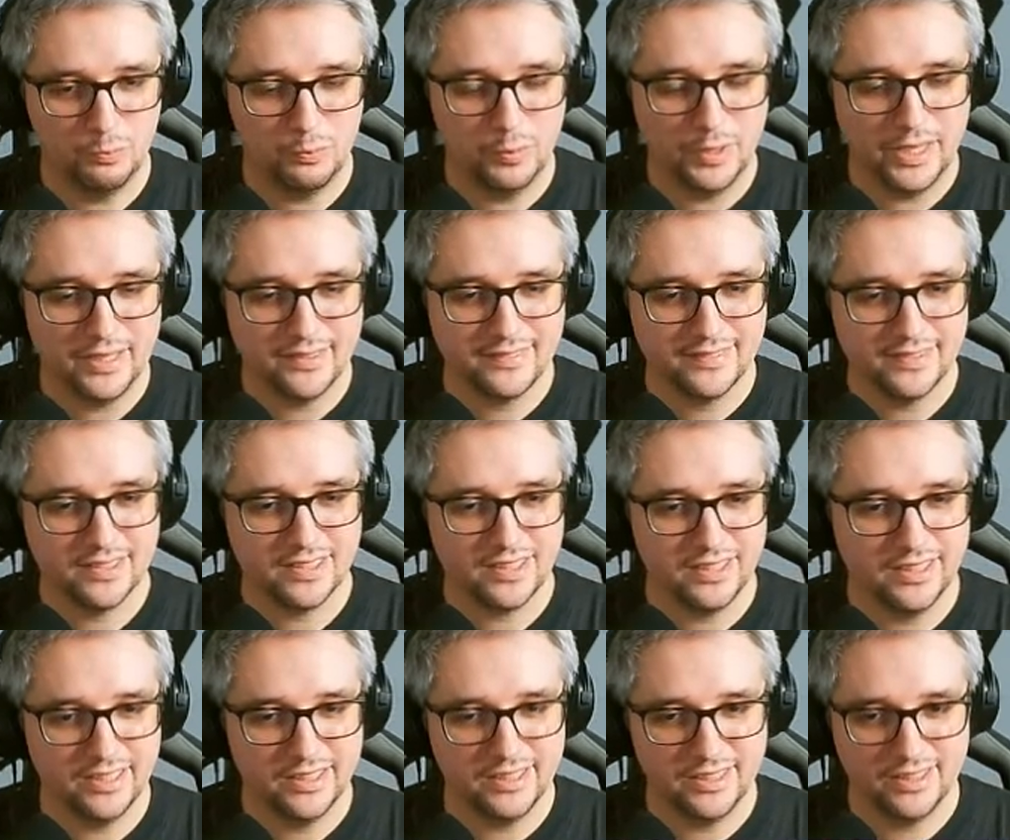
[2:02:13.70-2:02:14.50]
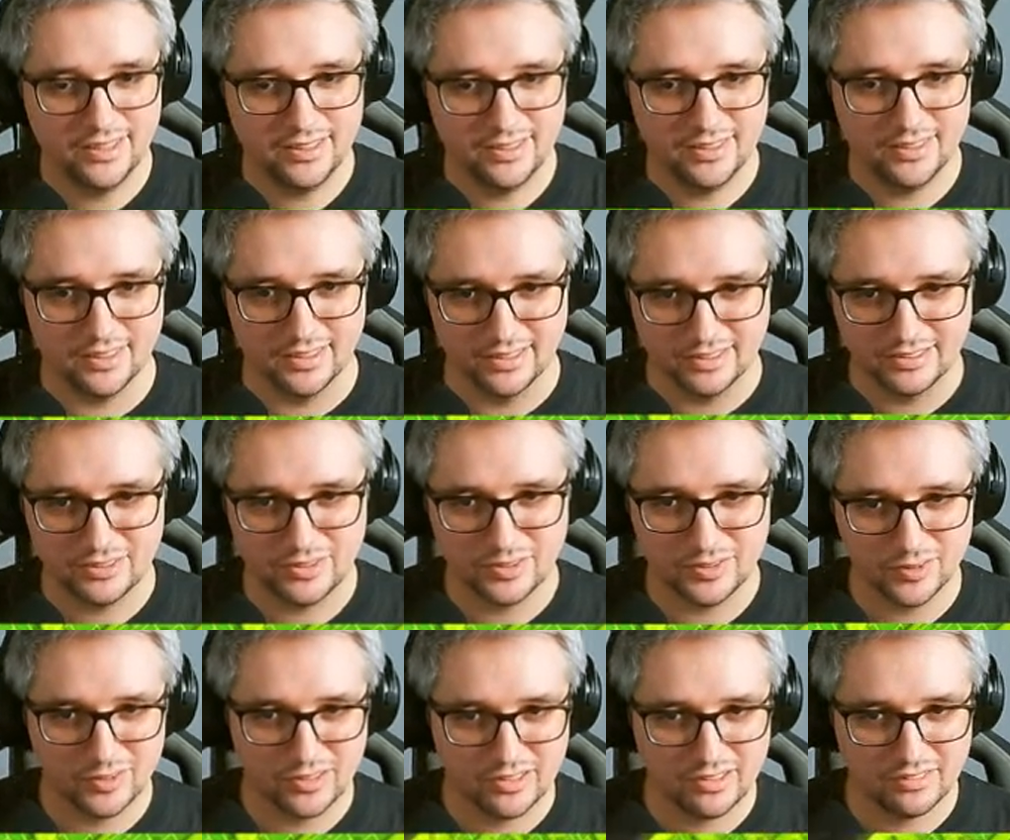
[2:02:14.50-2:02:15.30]
basically is
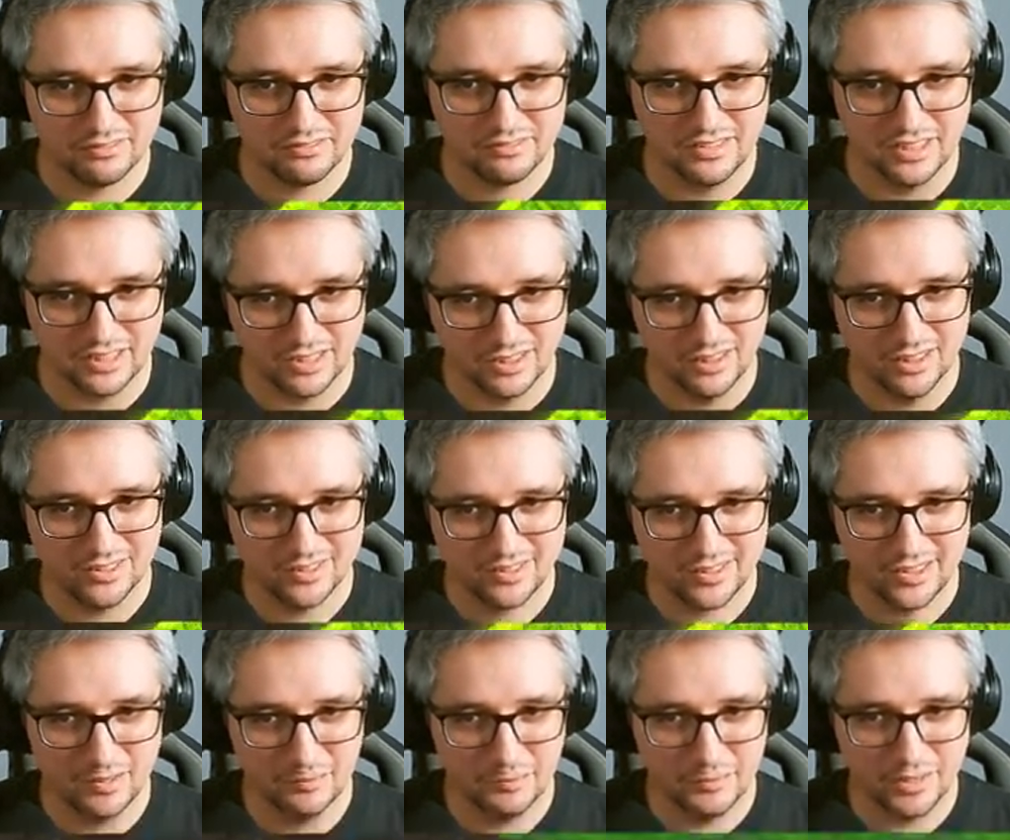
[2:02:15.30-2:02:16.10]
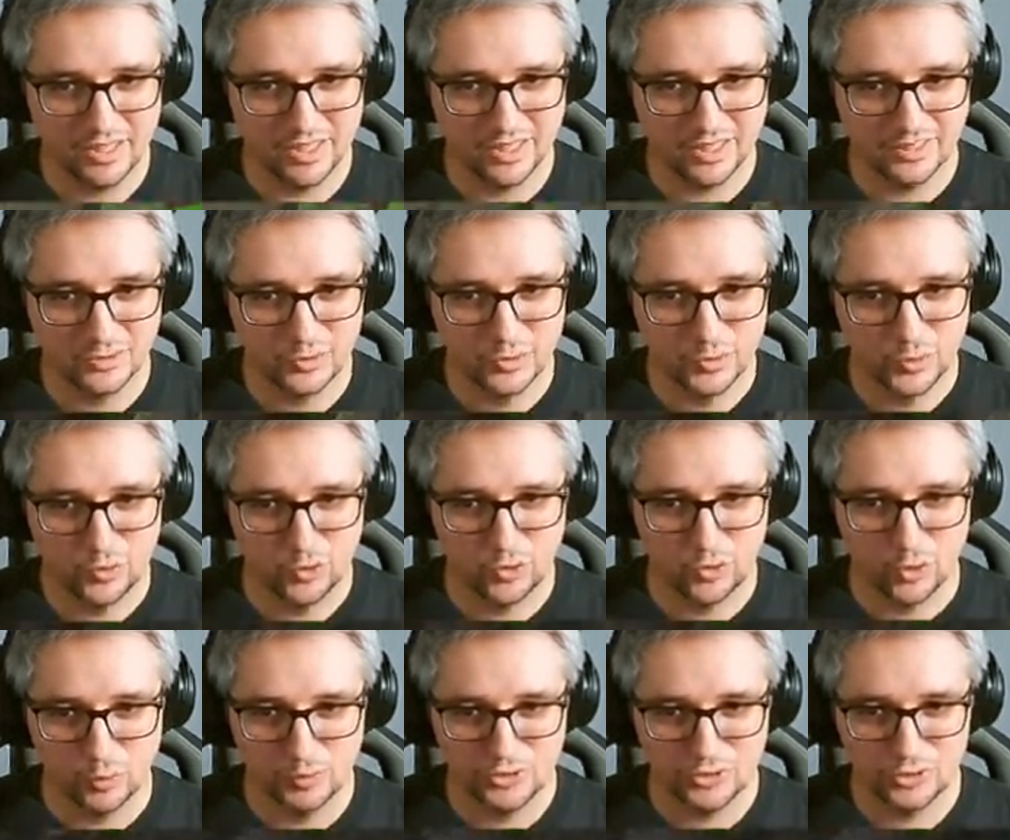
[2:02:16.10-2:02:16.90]
like asking me like, dude,
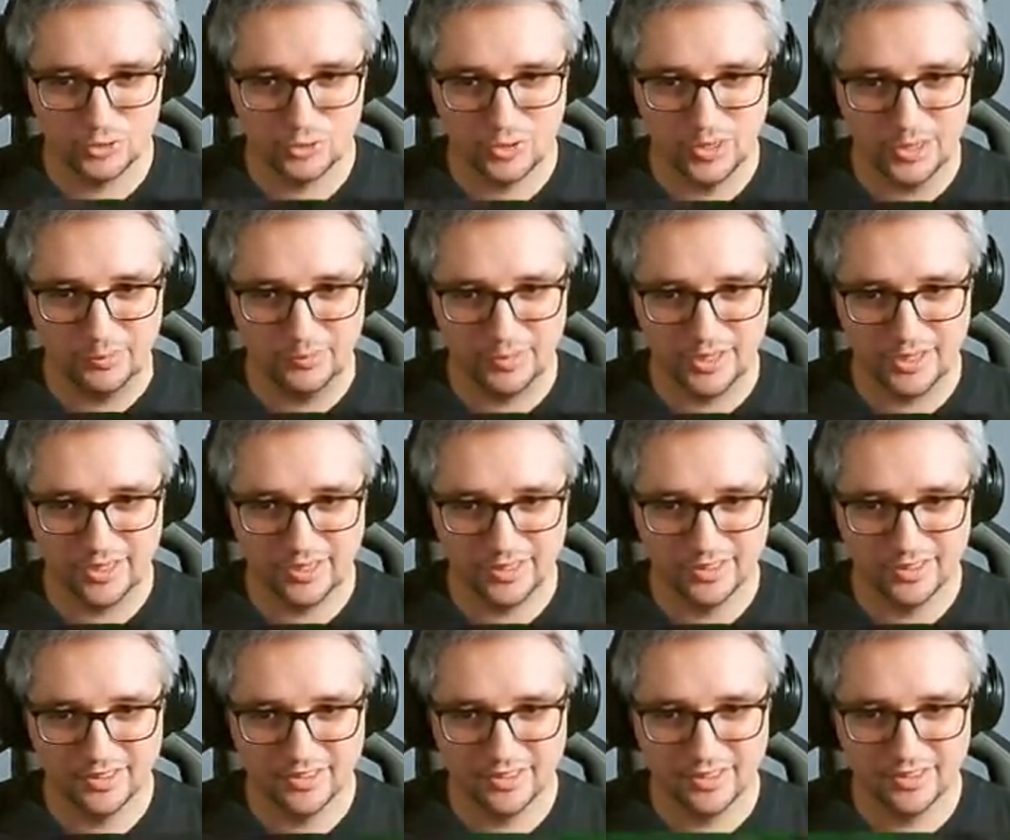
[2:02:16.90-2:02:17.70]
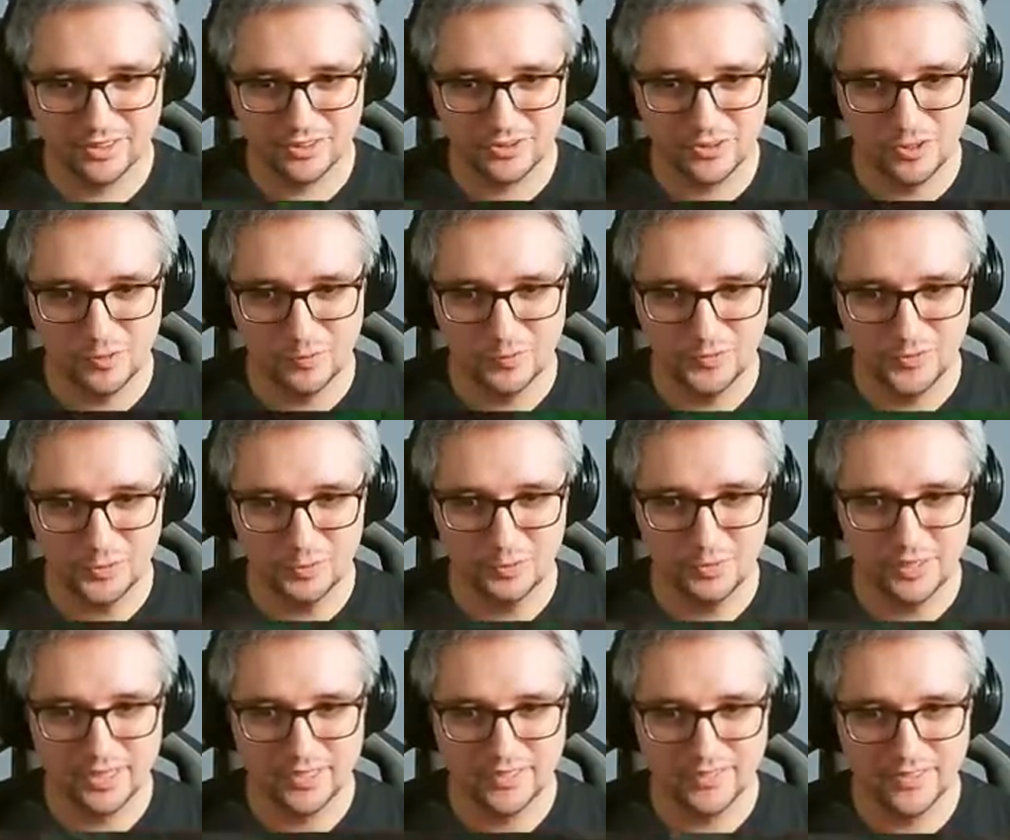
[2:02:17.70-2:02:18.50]
stop streaming, come
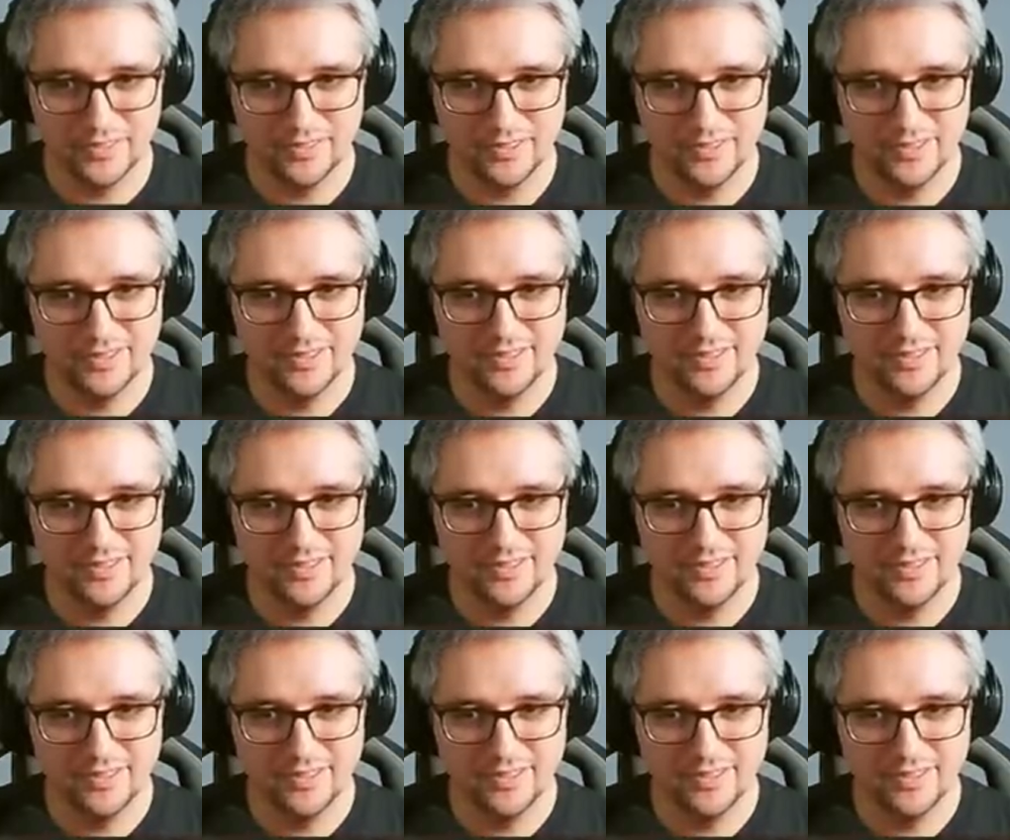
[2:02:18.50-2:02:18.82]
to bed.